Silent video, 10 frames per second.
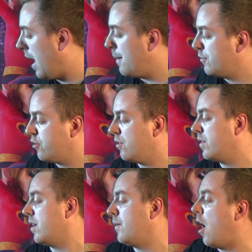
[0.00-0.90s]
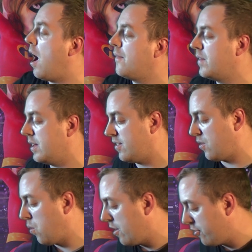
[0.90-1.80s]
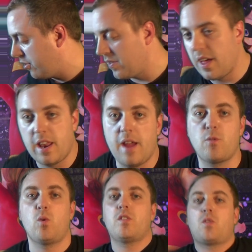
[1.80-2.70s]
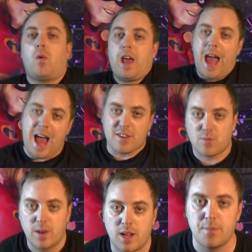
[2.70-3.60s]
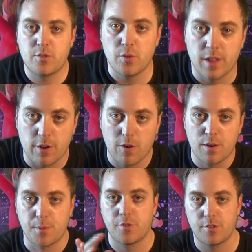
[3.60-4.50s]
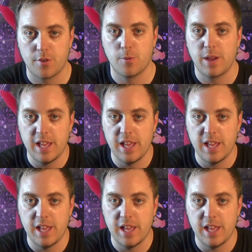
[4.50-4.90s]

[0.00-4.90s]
I'm sure the obvious question that everyone's going to ask when it comes to The Incredibles 2